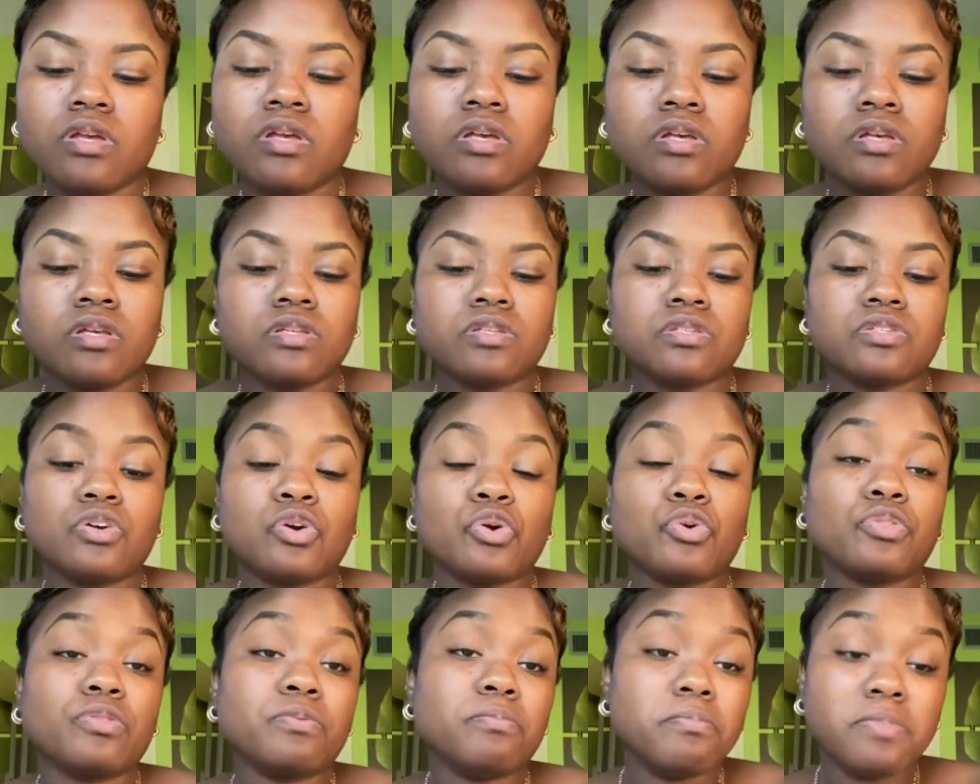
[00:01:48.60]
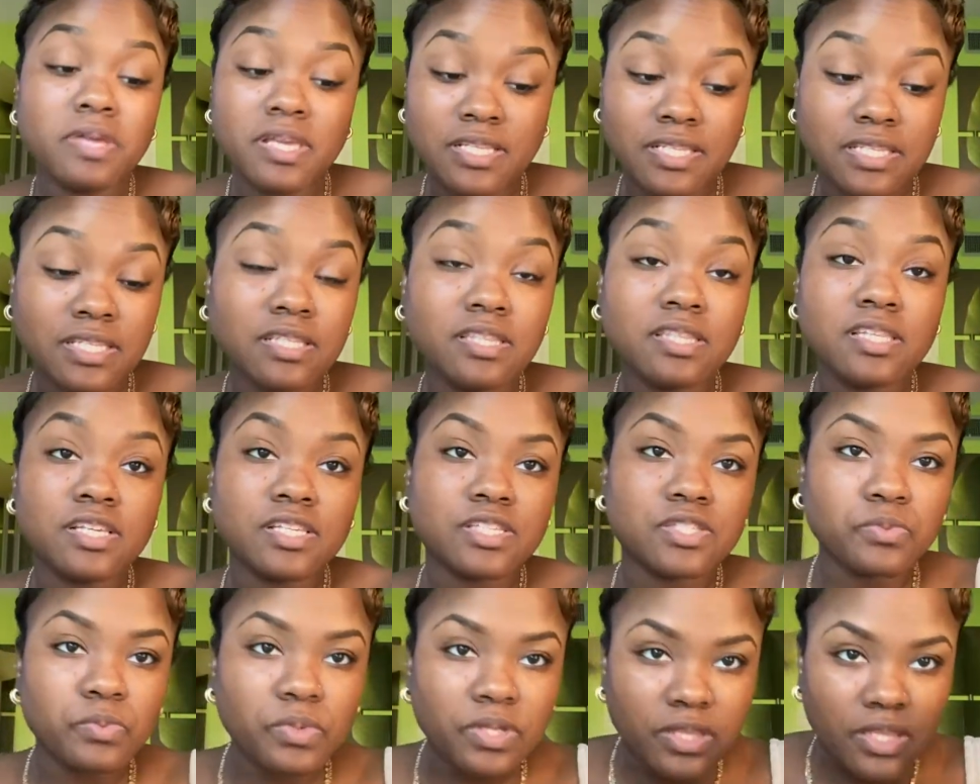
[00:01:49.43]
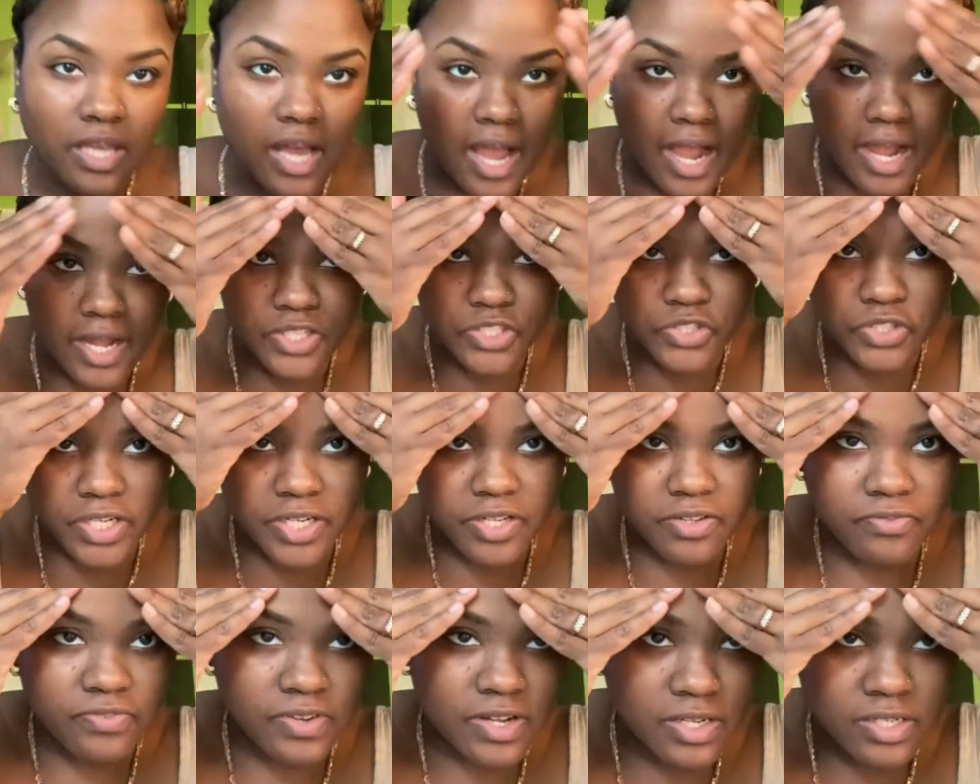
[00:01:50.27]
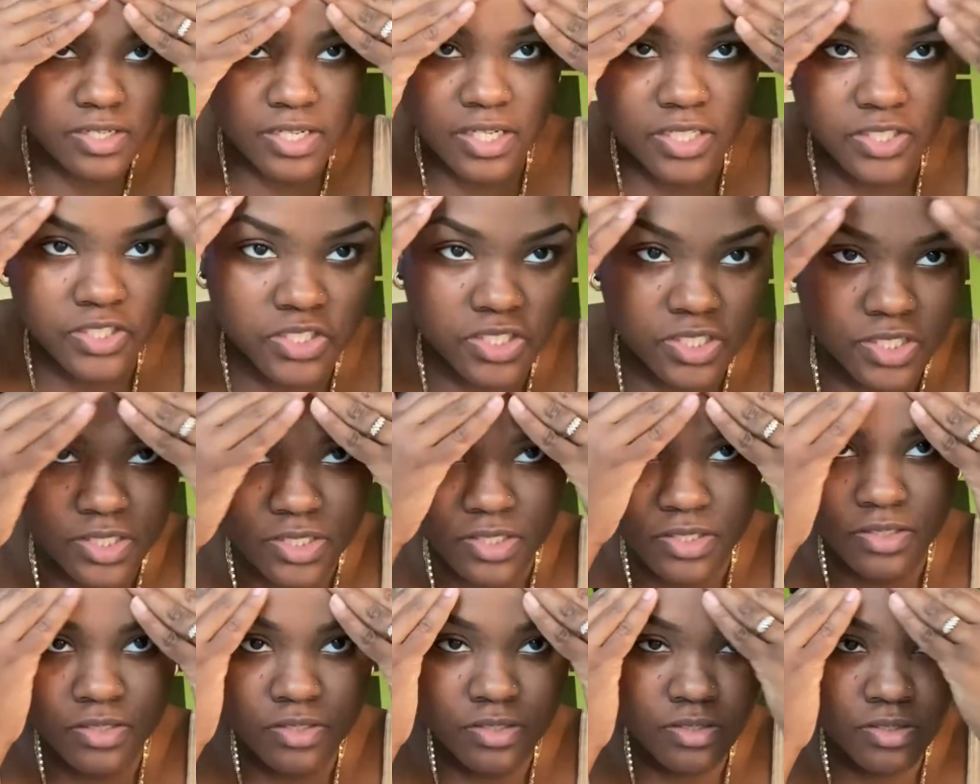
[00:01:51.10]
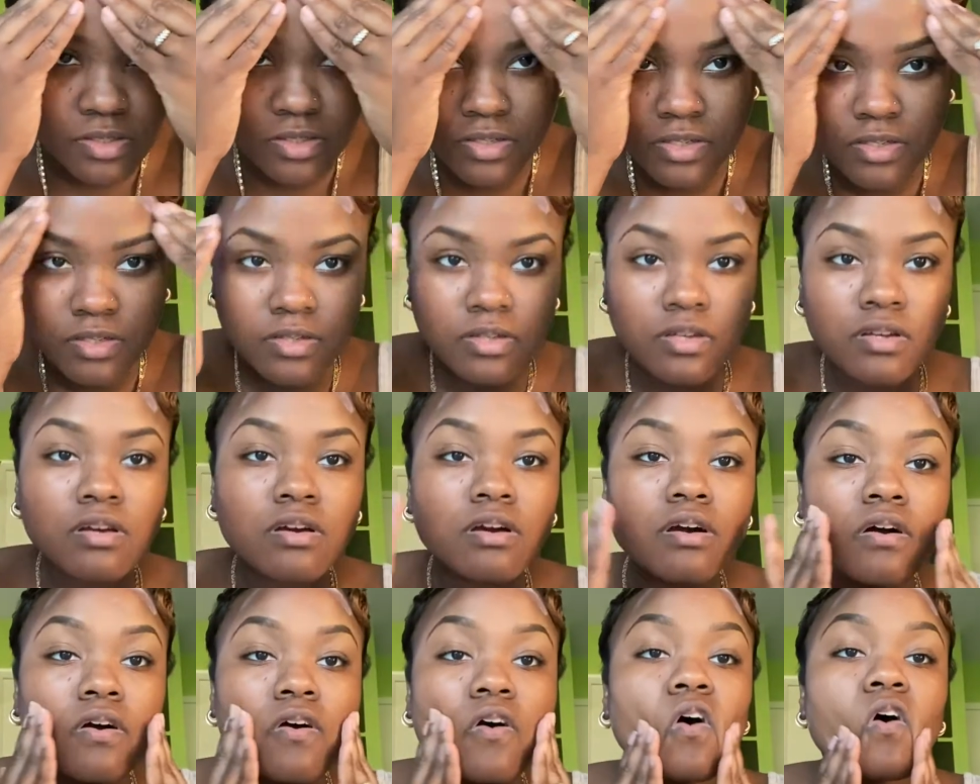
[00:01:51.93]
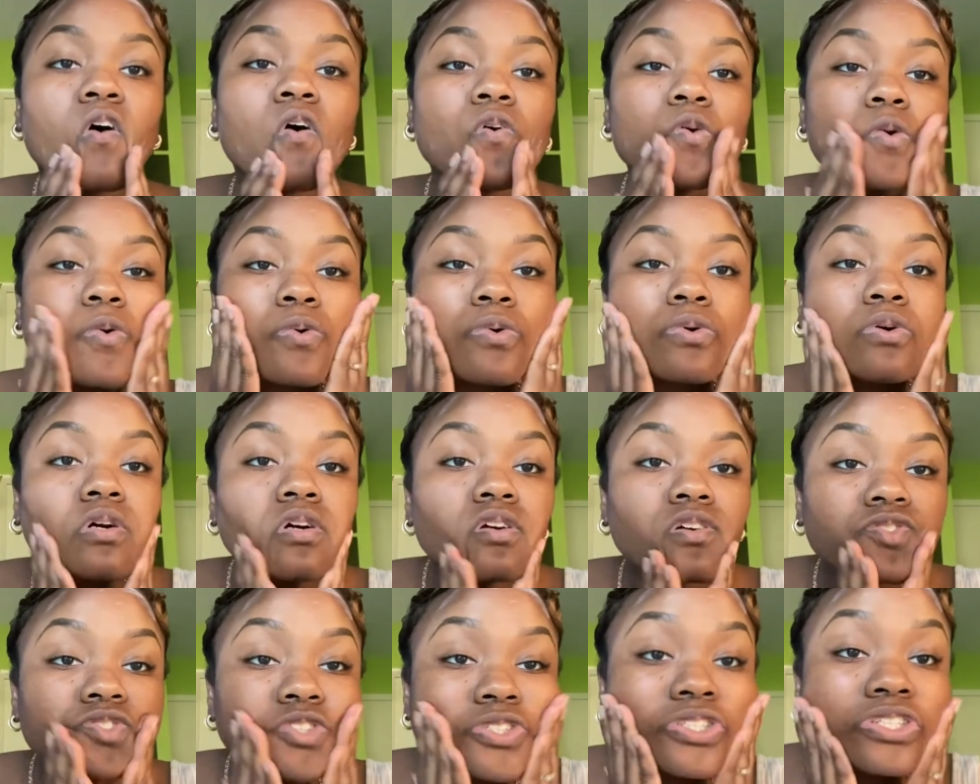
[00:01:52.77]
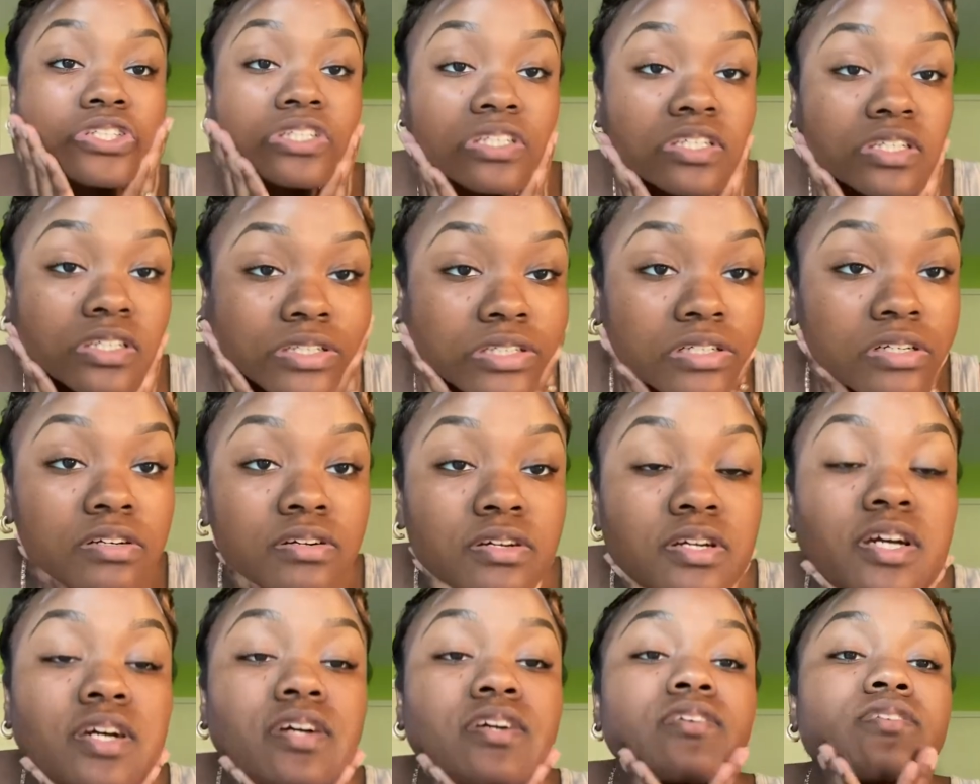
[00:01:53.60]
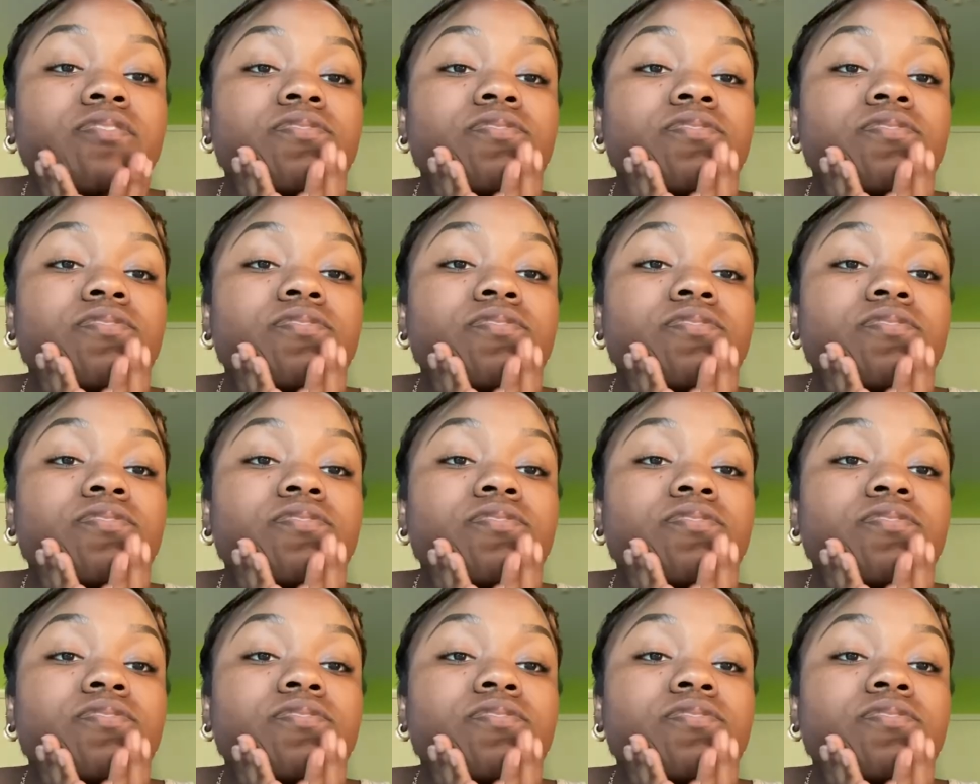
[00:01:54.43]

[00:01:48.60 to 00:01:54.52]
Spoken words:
So mixing this with the hydrating foundation. OG, okay?